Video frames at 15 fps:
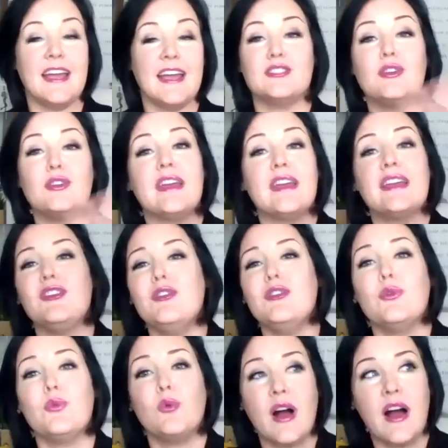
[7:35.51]
So like, you
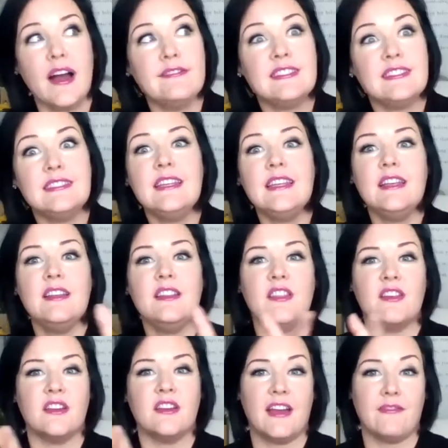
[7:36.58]
know, I've seen
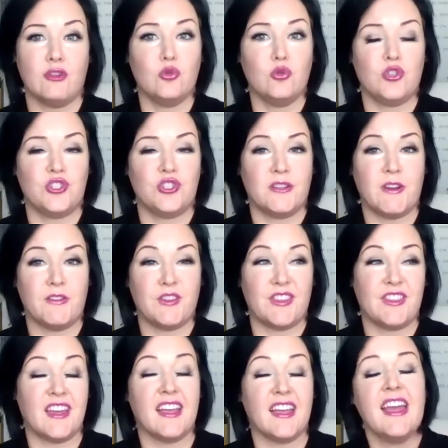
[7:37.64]
the evolution of
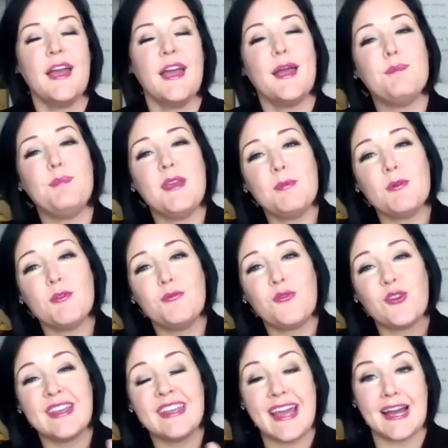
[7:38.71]
everything, and people
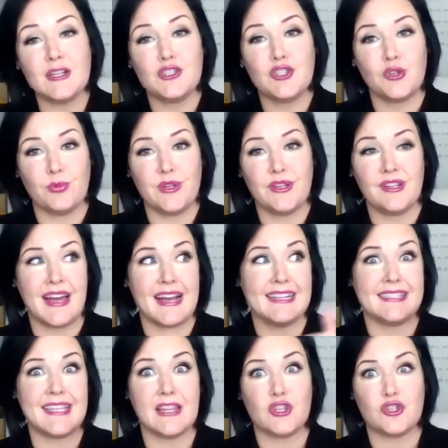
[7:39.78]
forget to
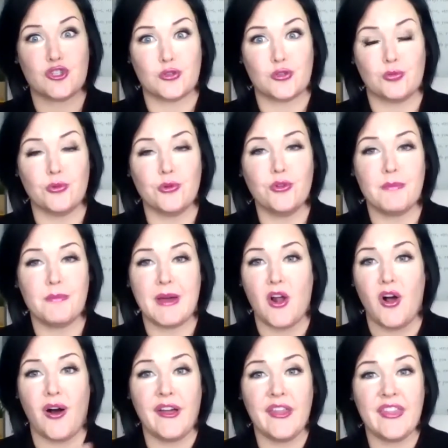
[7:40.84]
realize that the truth about
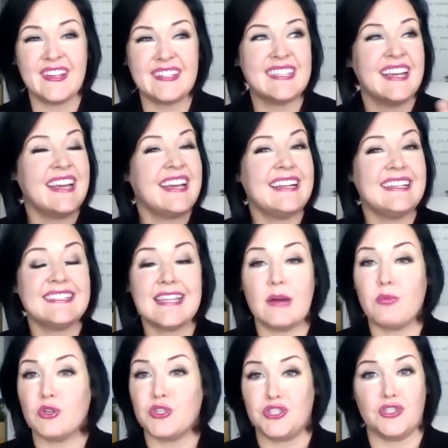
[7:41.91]
all this is that
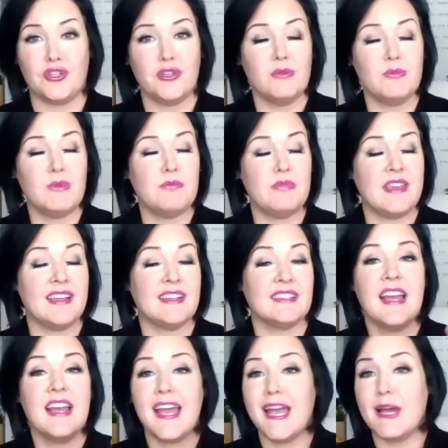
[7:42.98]
we're still human beings
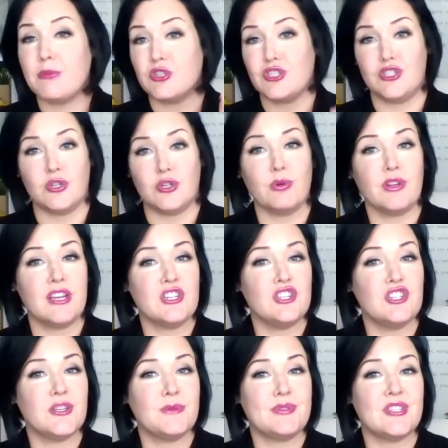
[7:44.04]
and we're still
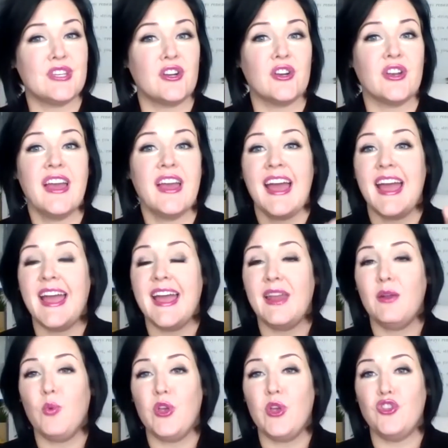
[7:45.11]
relationship centered.
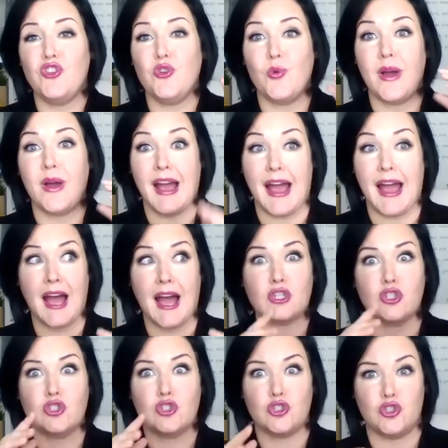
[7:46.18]
And when you
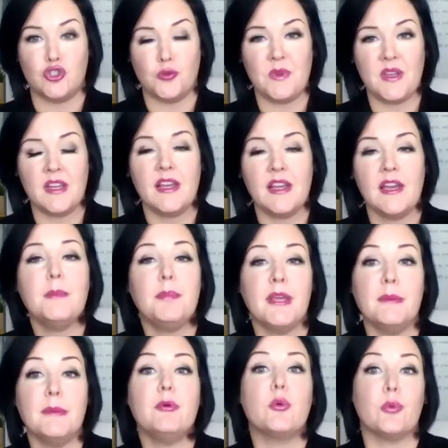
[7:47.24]
act stupid,
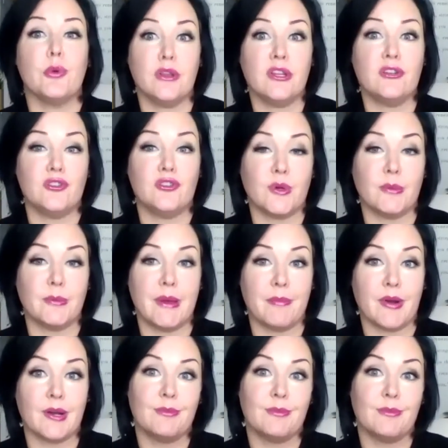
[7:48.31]
people really do remember.